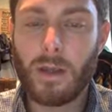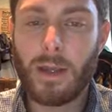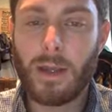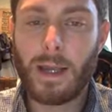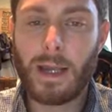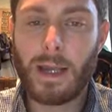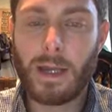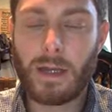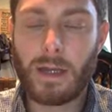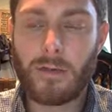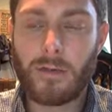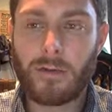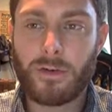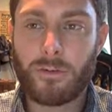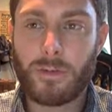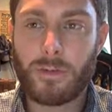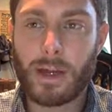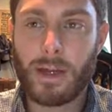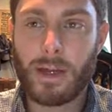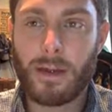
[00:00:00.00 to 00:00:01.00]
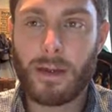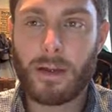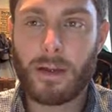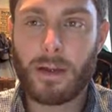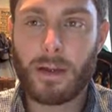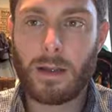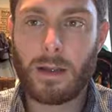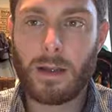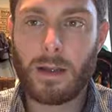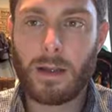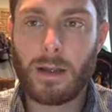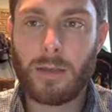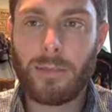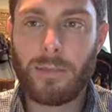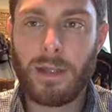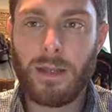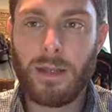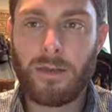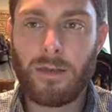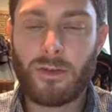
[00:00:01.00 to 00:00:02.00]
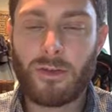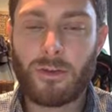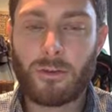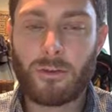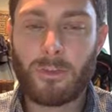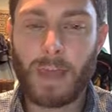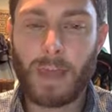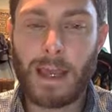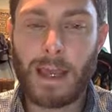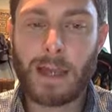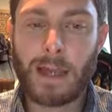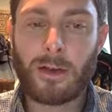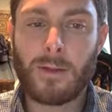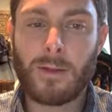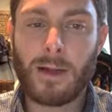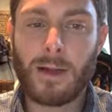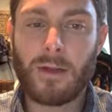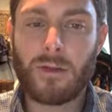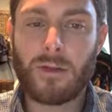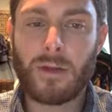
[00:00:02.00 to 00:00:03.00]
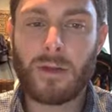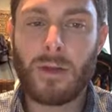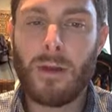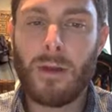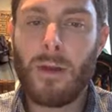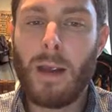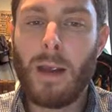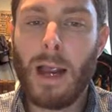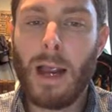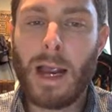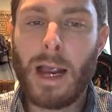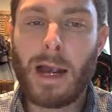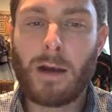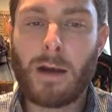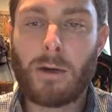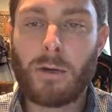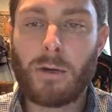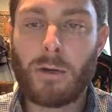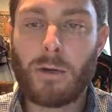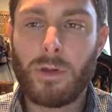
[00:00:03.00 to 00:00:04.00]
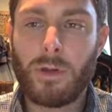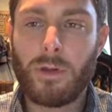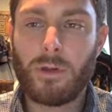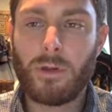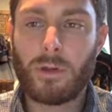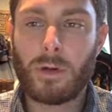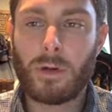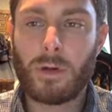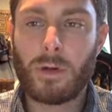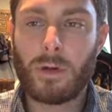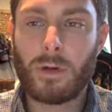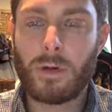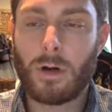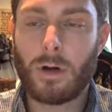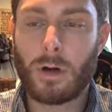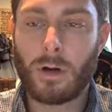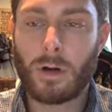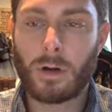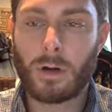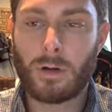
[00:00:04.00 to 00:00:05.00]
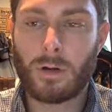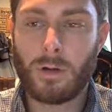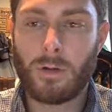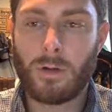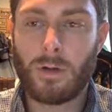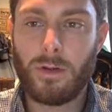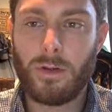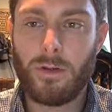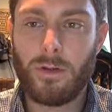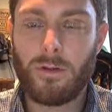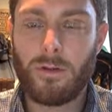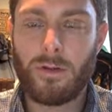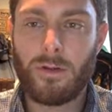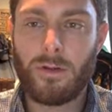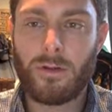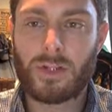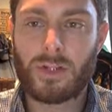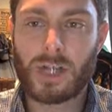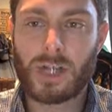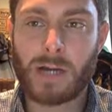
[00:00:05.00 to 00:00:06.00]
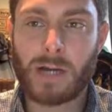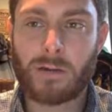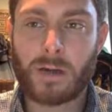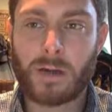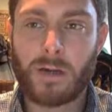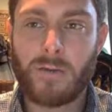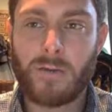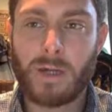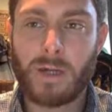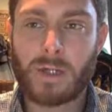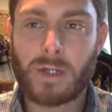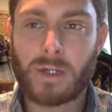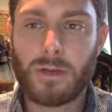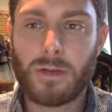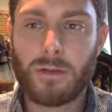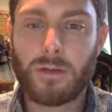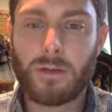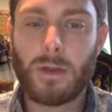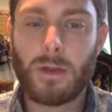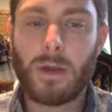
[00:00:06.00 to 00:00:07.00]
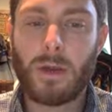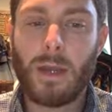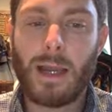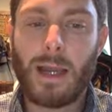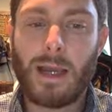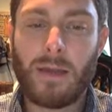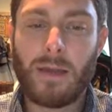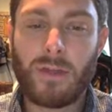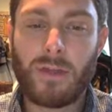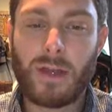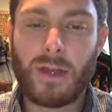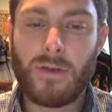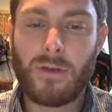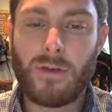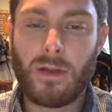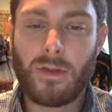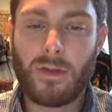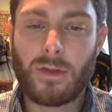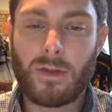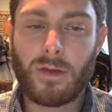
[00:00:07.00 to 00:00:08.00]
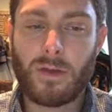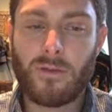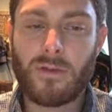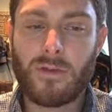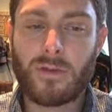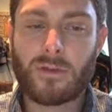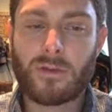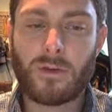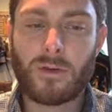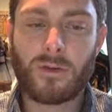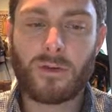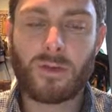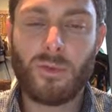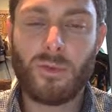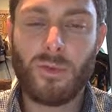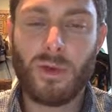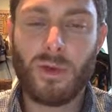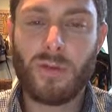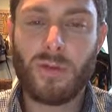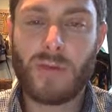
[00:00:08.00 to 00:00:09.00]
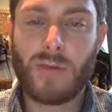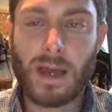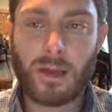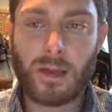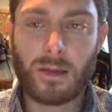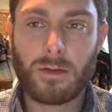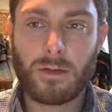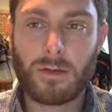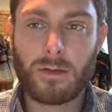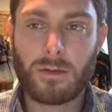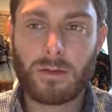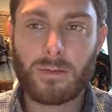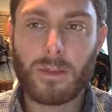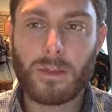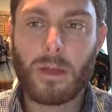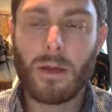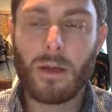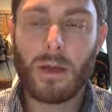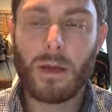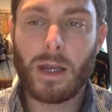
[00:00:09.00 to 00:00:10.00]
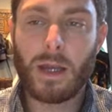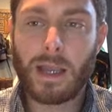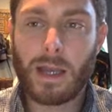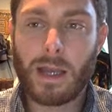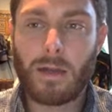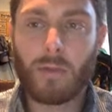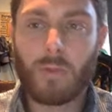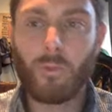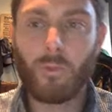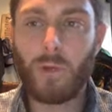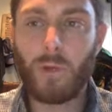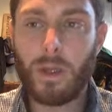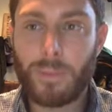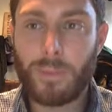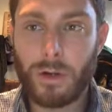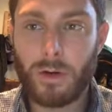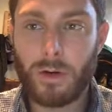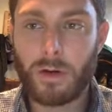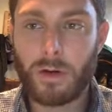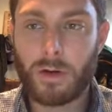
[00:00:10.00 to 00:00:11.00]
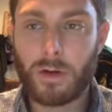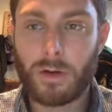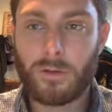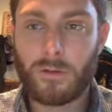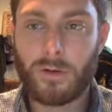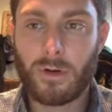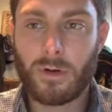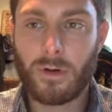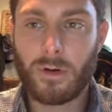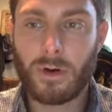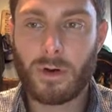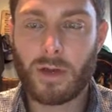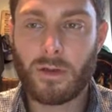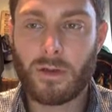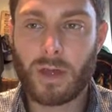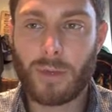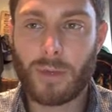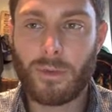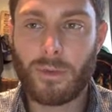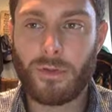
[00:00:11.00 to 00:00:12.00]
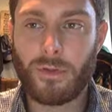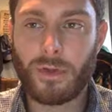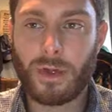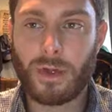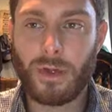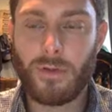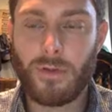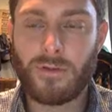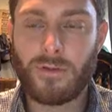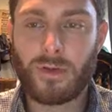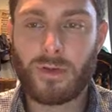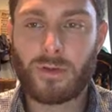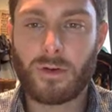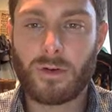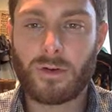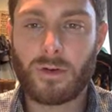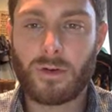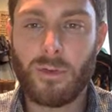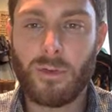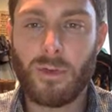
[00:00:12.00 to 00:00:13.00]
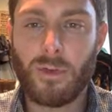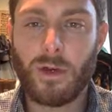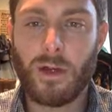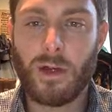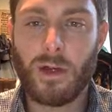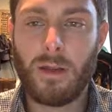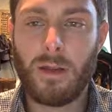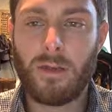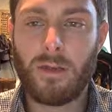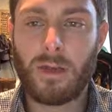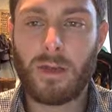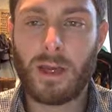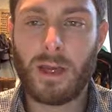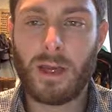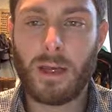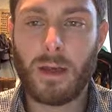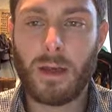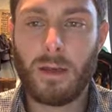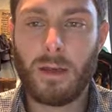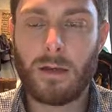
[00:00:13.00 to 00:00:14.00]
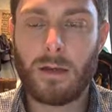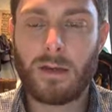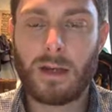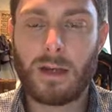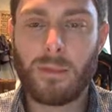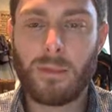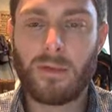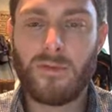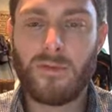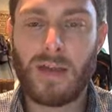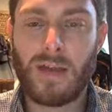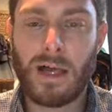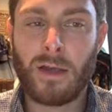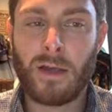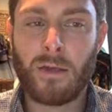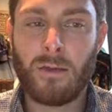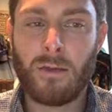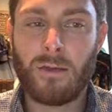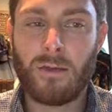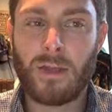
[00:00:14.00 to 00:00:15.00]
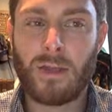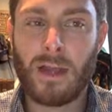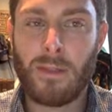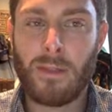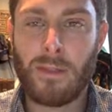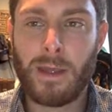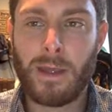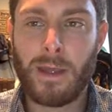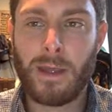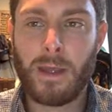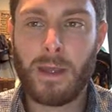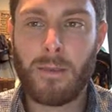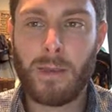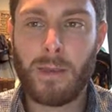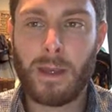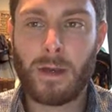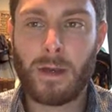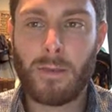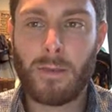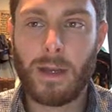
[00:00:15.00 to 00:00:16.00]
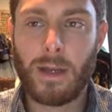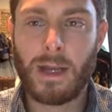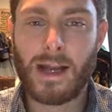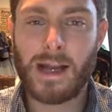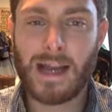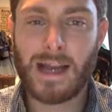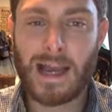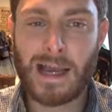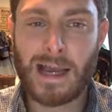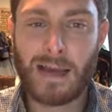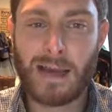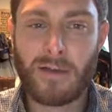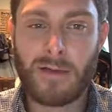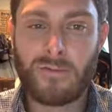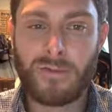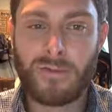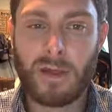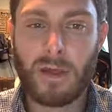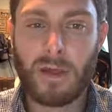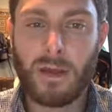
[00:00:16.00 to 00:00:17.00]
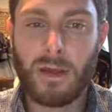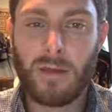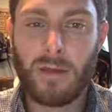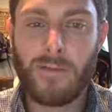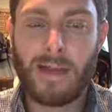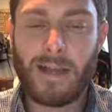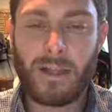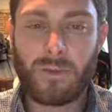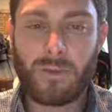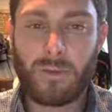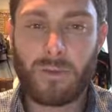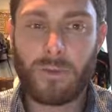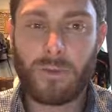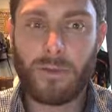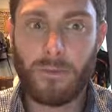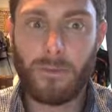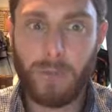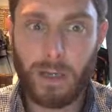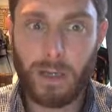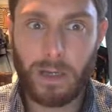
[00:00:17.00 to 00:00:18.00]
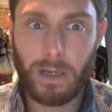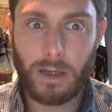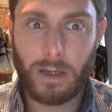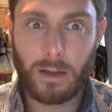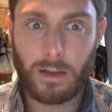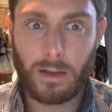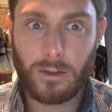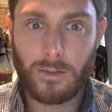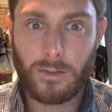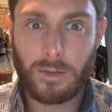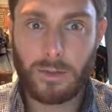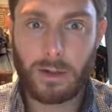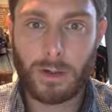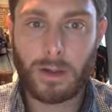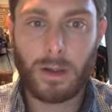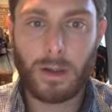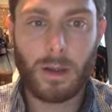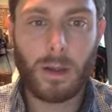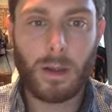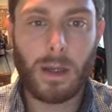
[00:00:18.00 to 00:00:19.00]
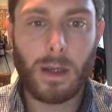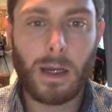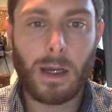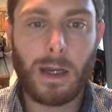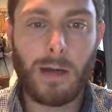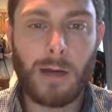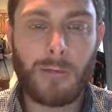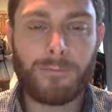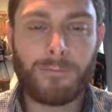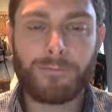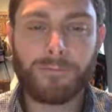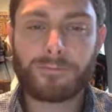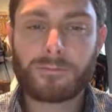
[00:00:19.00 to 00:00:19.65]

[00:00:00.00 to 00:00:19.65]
and to write a piece analyzing how your article uses genre conventions as evidence of discourse community values. Again, read Pogner for examples of discourse communities and the types of values that they may or may not have. That's what the reading is for. I'm